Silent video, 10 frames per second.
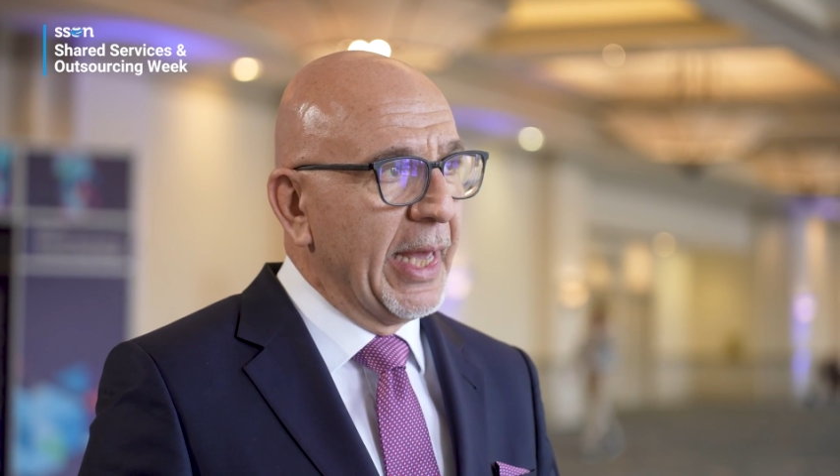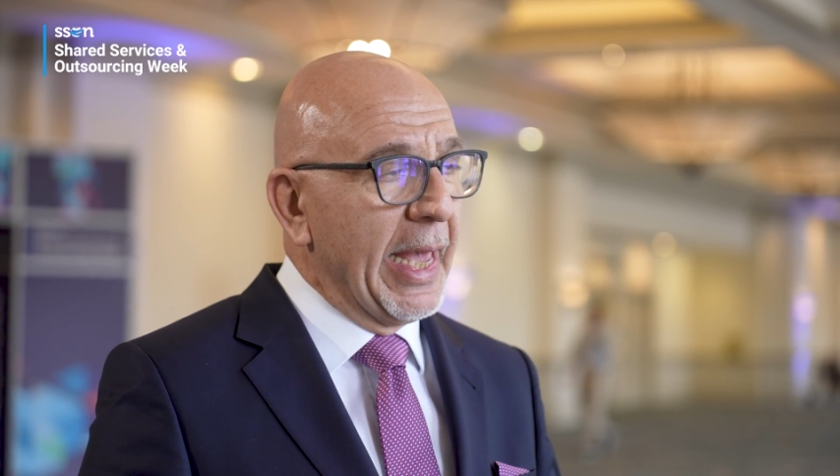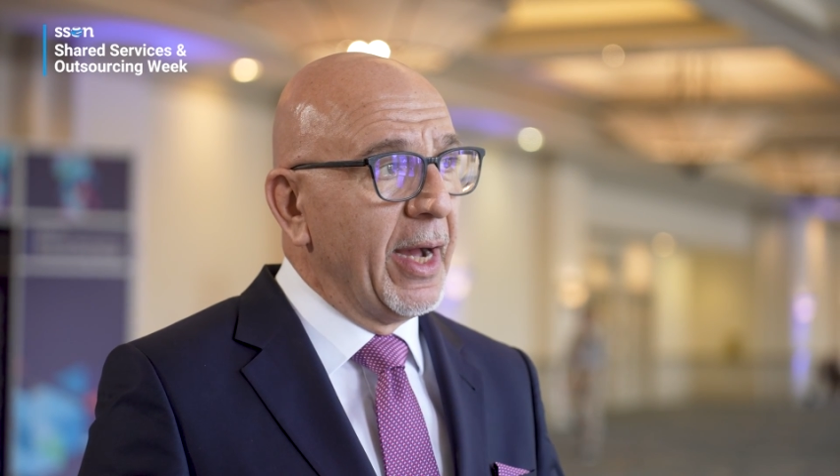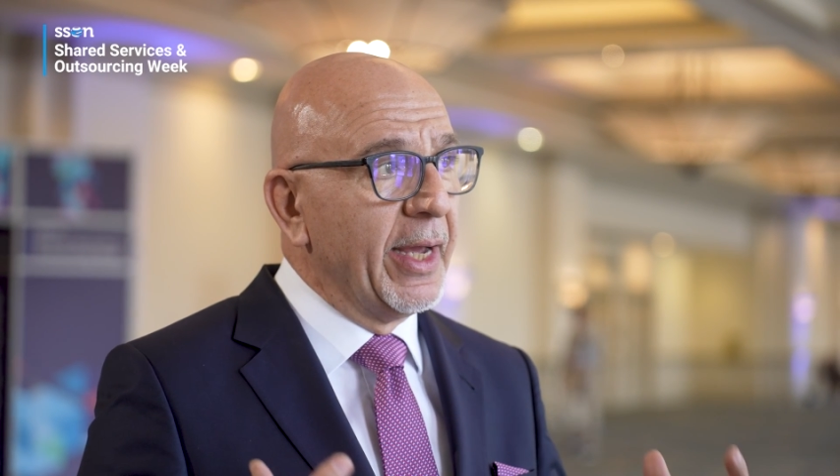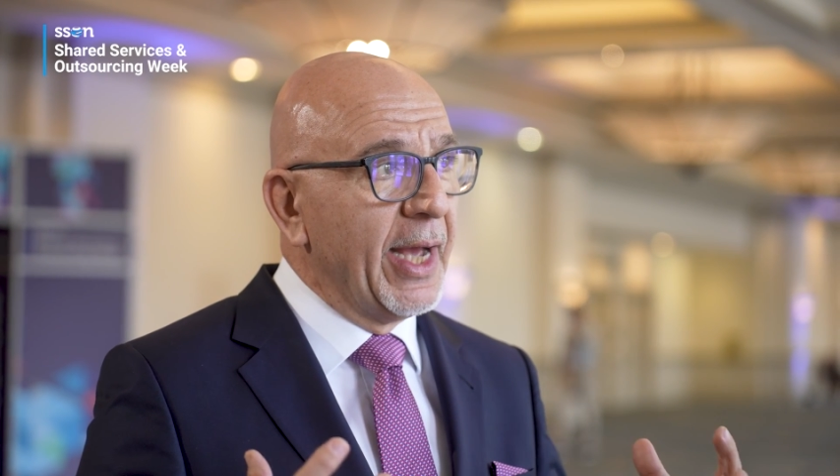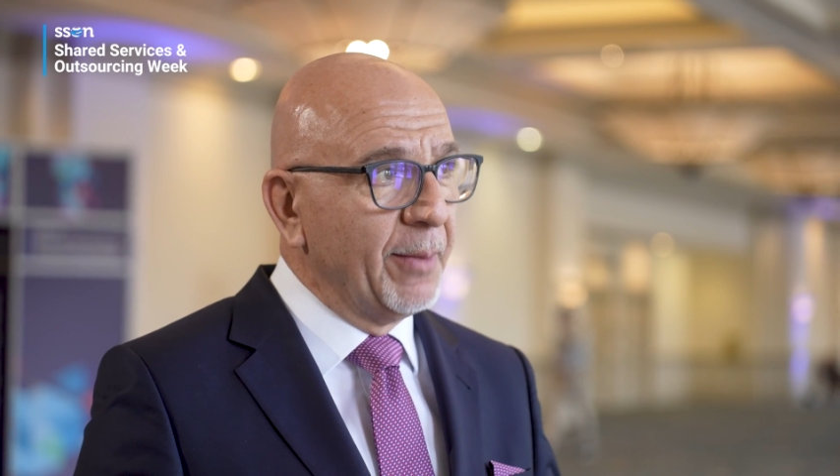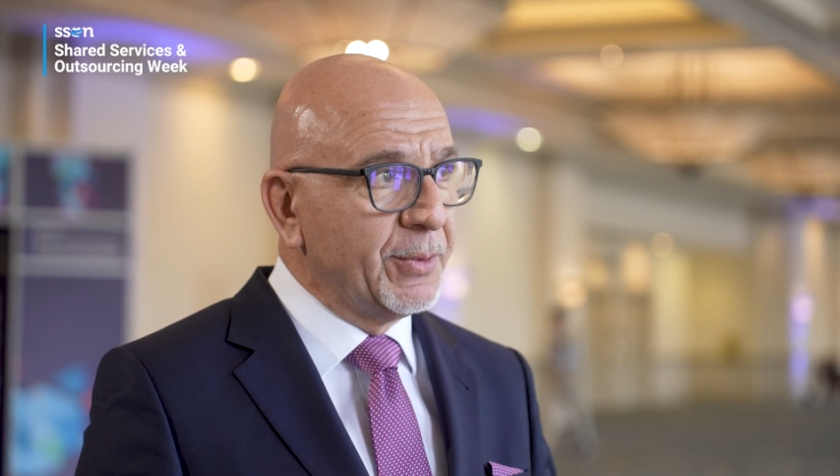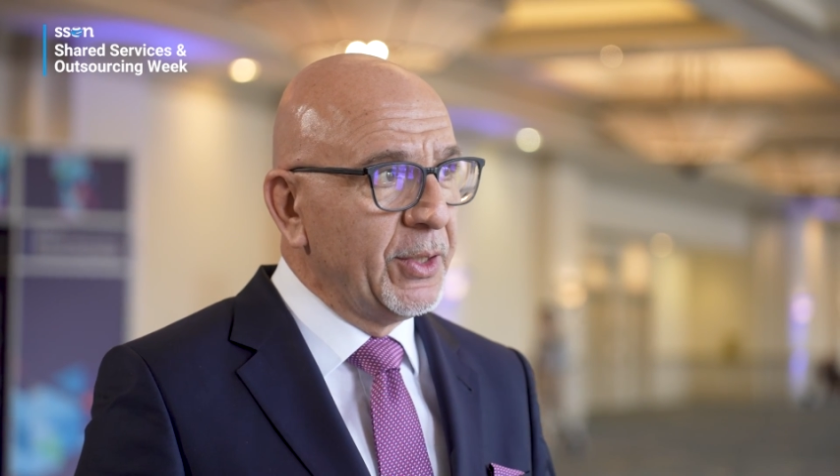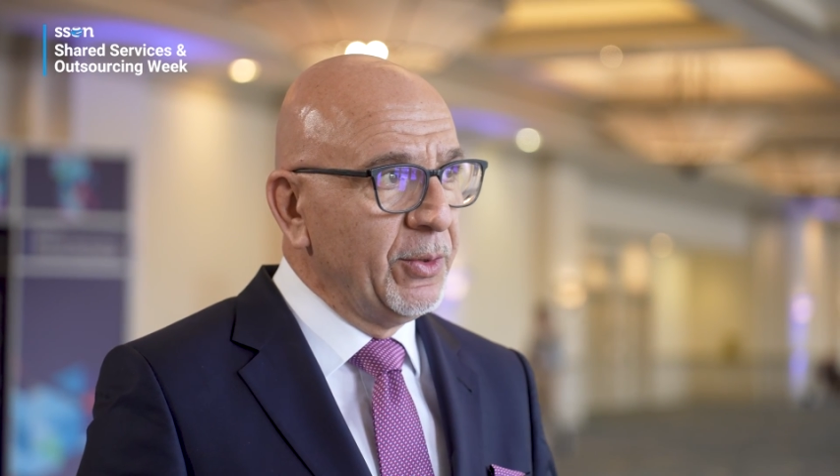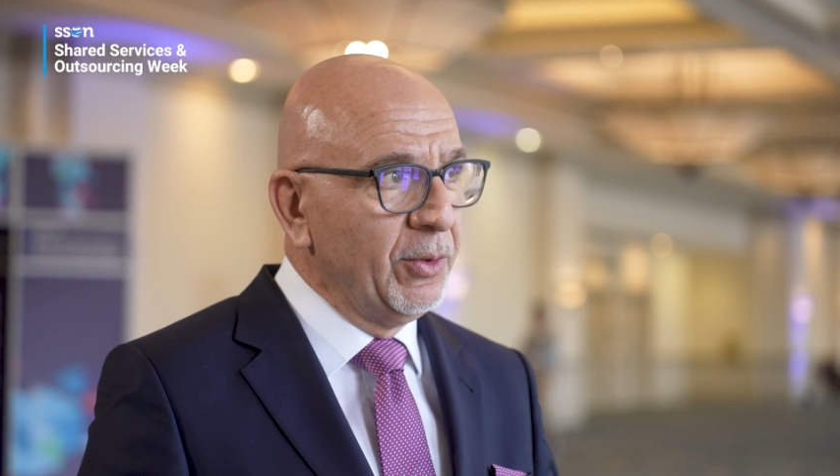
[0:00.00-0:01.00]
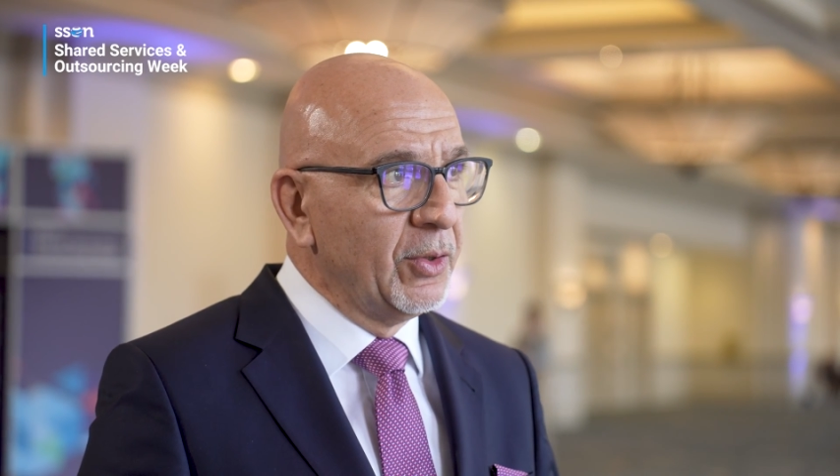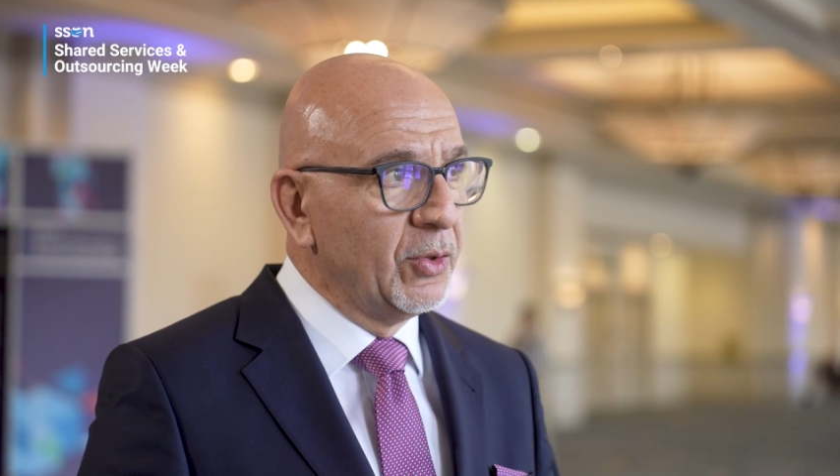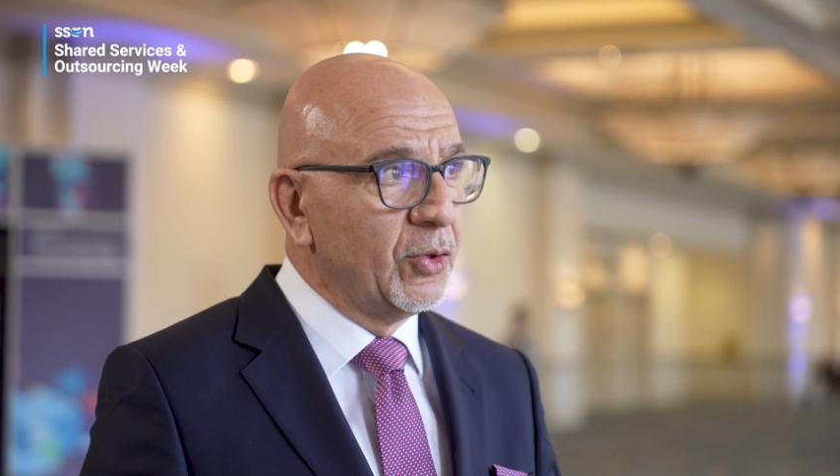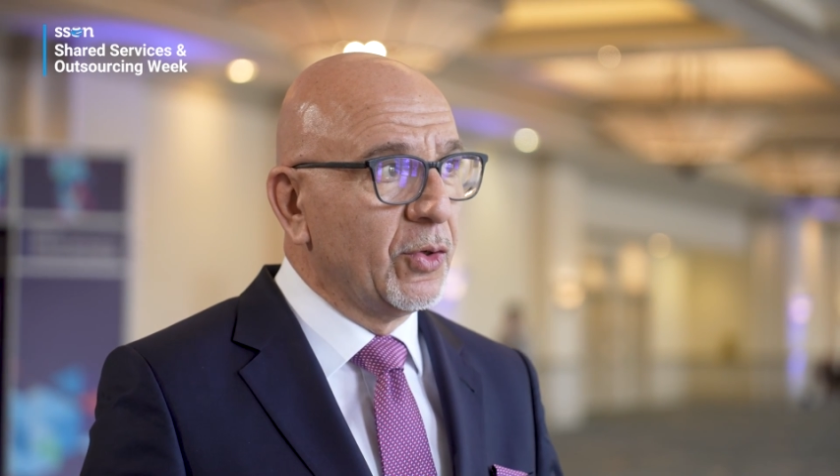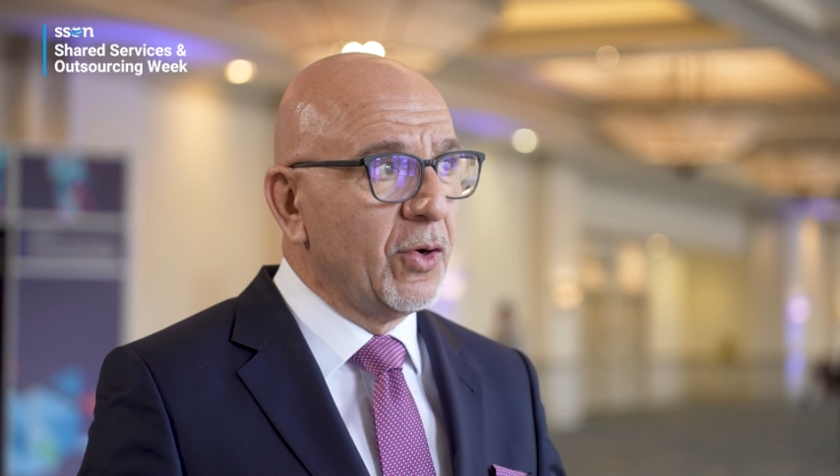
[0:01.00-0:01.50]
AI helps you
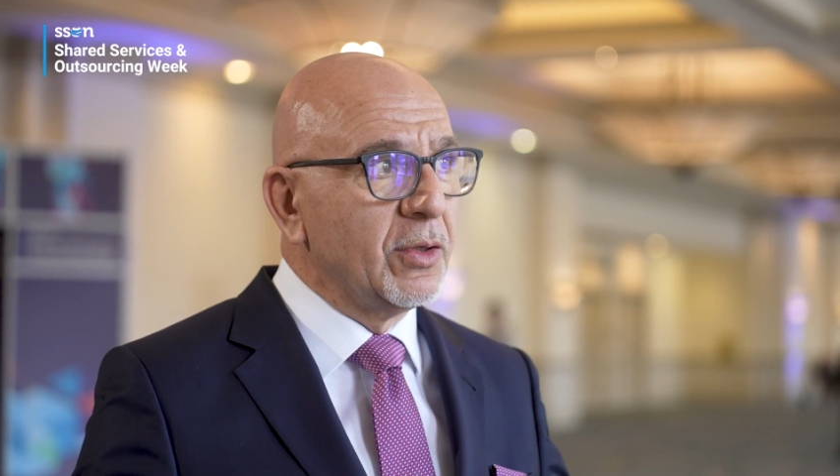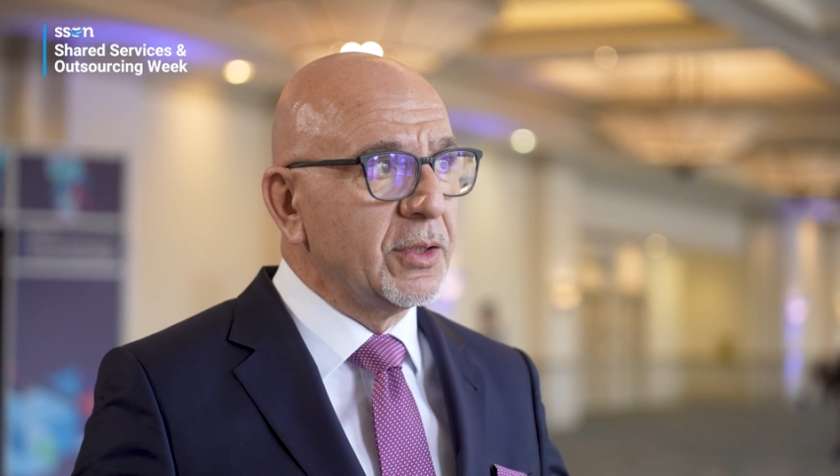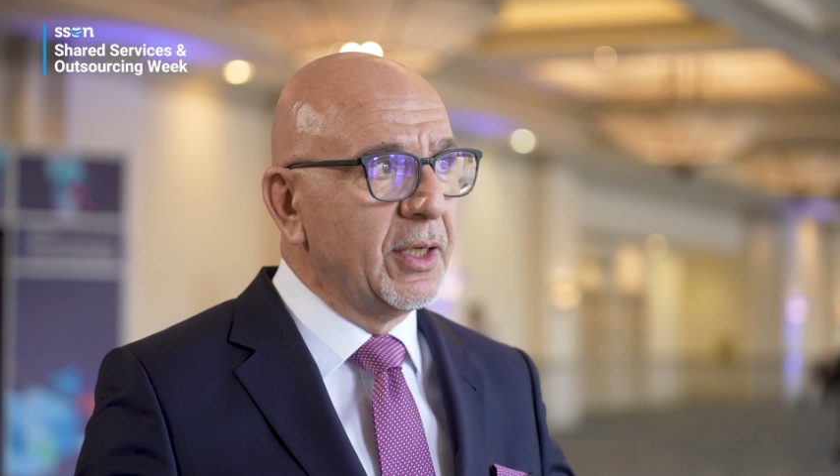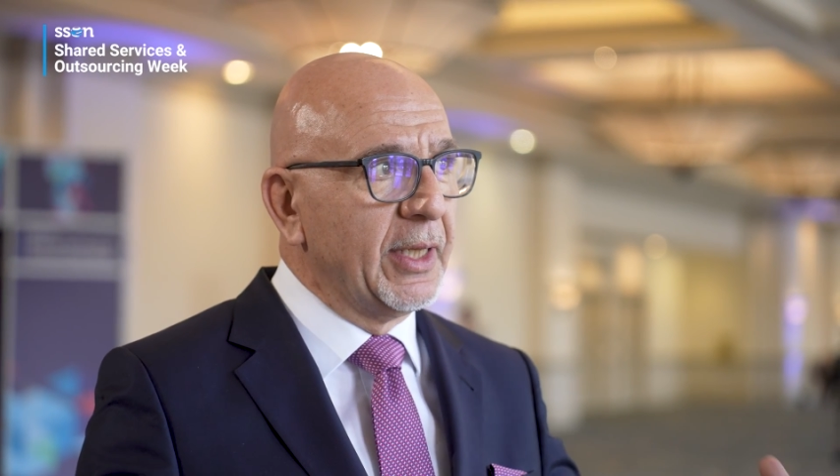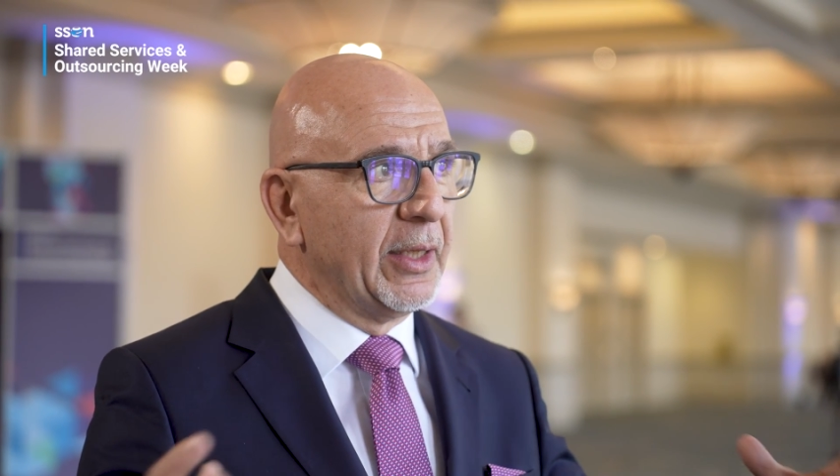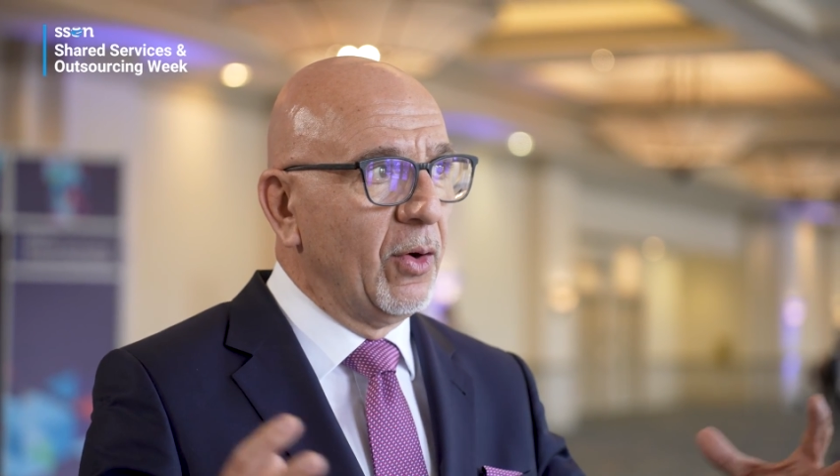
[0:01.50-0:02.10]
to consolidate